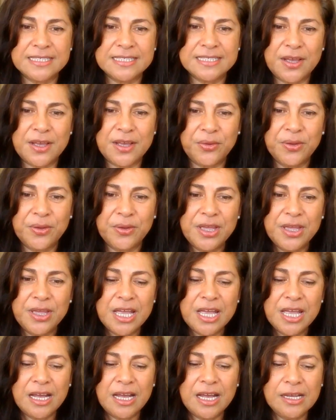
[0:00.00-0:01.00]
So
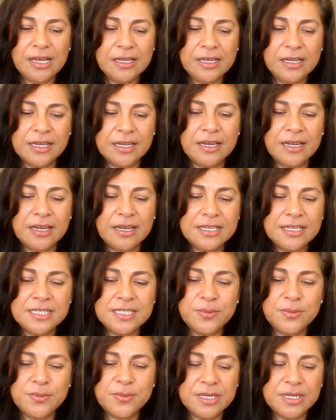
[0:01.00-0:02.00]
I
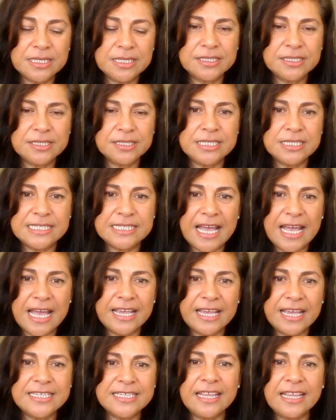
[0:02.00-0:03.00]
just want to just
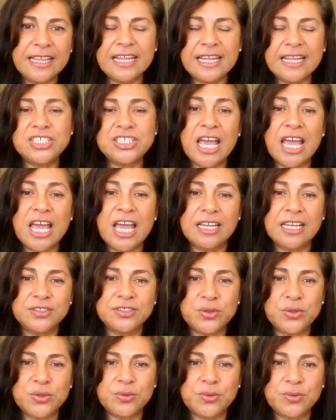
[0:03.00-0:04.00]
say, take that
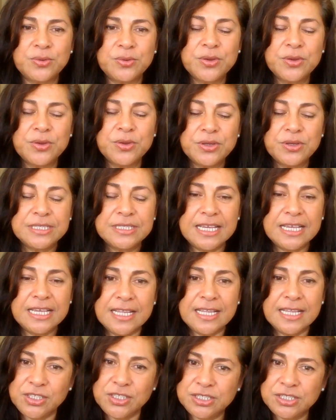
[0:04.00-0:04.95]
challenge, or take